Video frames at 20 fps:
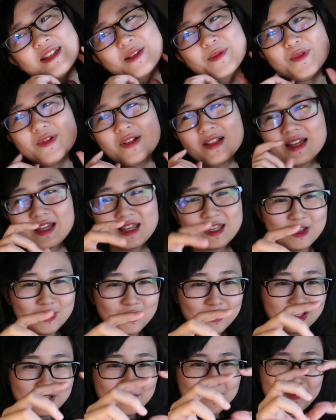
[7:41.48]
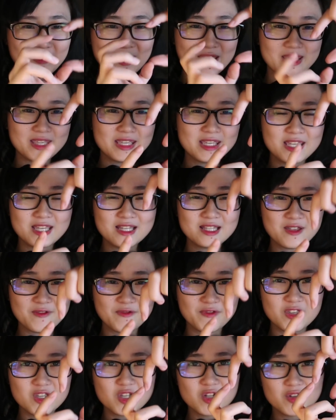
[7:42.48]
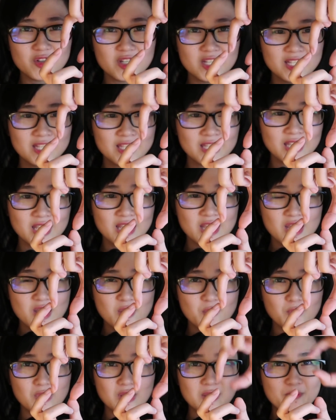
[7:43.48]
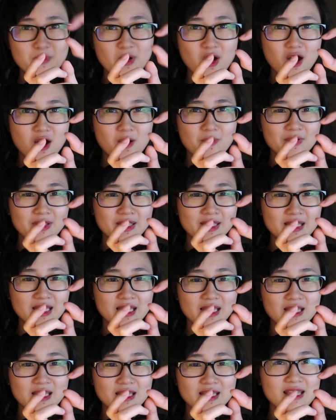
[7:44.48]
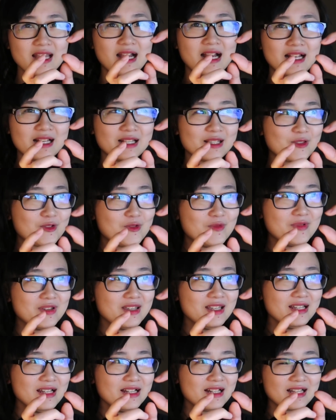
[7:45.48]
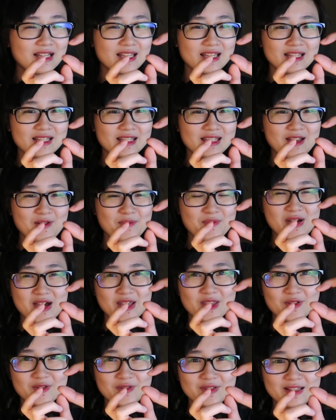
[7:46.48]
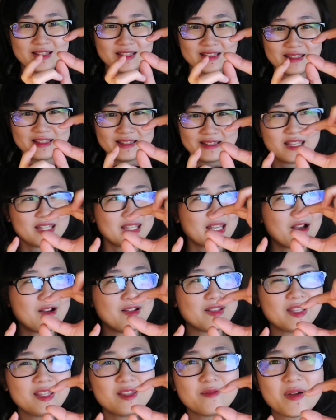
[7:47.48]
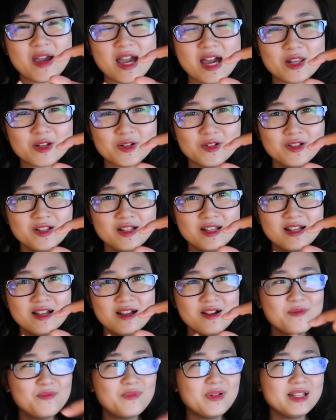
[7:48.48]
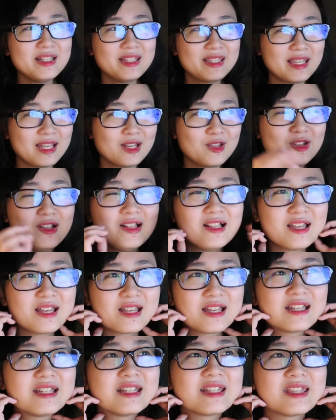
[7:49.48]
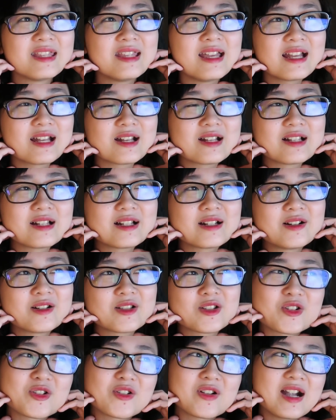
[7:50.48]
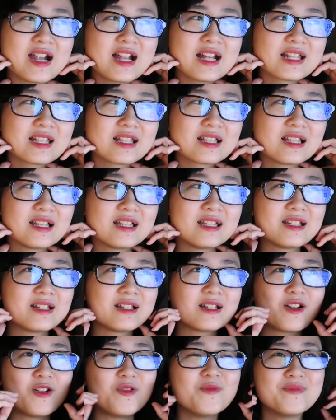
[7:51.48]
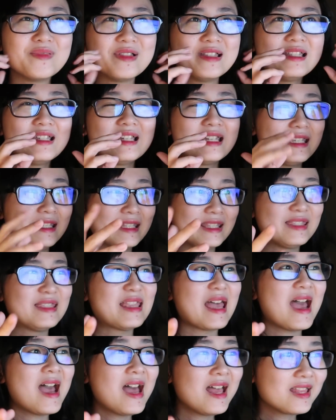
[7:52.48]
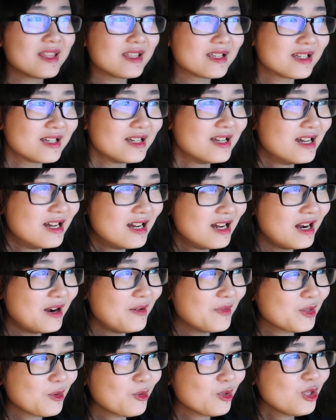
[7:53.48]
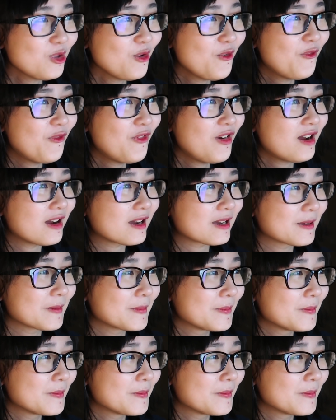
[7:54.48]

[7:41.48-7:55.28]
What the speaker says: It's more like, you know, the mannequin like figurines where it popped. It's like, yeah, to me, like that panel, like that's how I see the panel, but it's actually like his neck got cracked, like completely. He's dead. I was like, what the fuck?